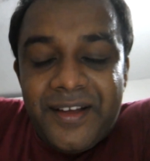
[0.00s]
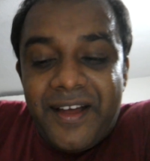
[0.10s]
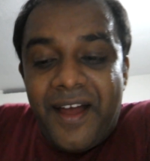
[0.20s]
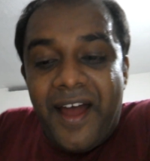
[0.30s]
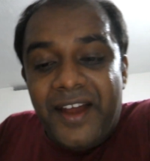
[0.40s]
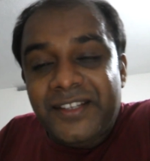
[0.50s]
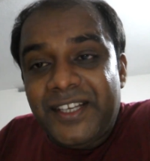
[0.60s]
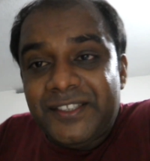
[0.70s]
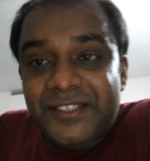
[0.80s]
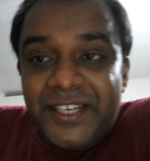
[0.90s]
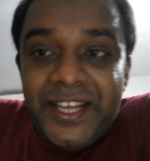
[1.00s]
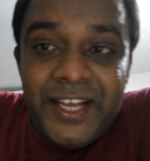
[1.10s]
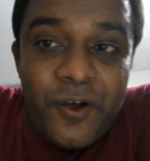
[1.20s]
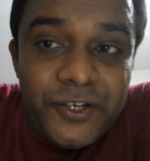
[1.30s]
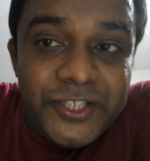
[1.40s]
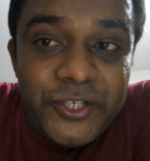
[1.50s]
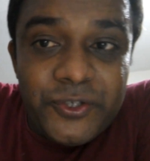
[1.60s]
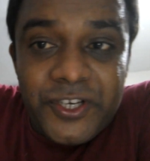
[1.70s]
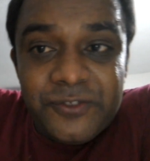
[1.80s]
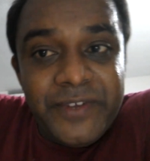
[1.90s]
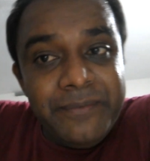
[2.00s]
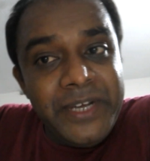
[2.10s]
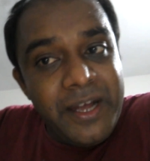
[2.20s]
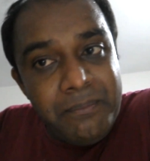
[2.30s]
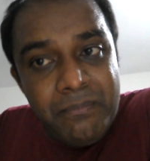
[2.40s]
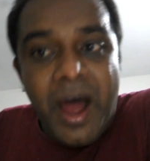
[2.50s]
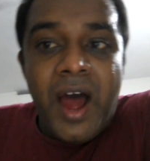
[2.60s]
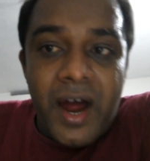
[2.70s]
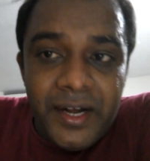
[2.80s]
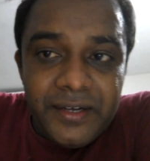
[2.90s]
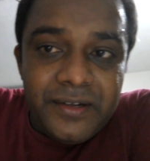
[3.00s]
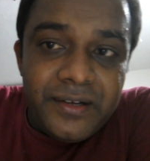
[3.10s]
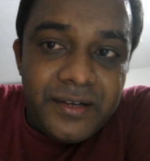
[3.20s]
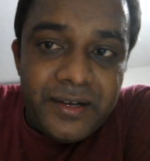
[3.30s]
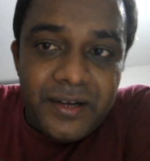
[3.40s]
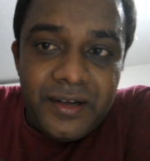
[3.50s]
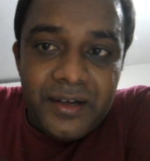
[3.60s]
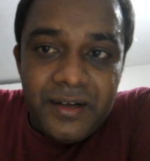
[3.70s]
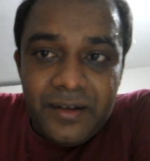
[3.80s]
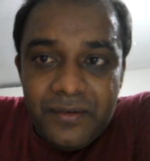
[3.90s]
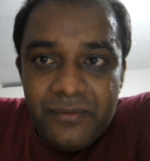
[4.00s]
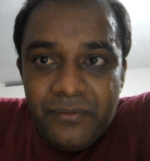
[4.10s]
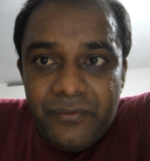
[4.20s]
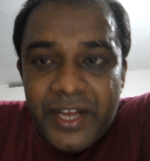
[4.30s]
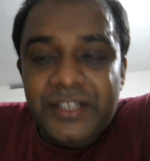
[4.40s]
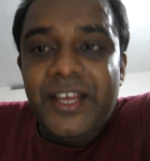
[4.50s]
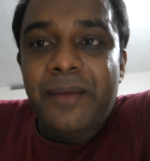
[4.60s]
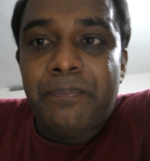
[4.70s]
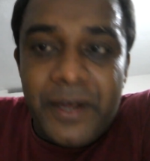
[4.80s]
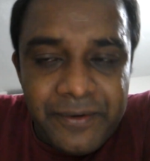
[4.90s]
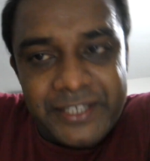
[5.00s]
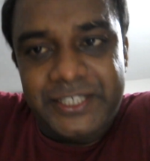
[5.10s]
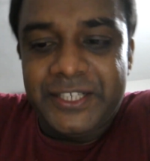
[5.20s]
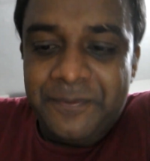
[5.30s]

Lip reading: and these 3 constitutions will become bad when they pervert.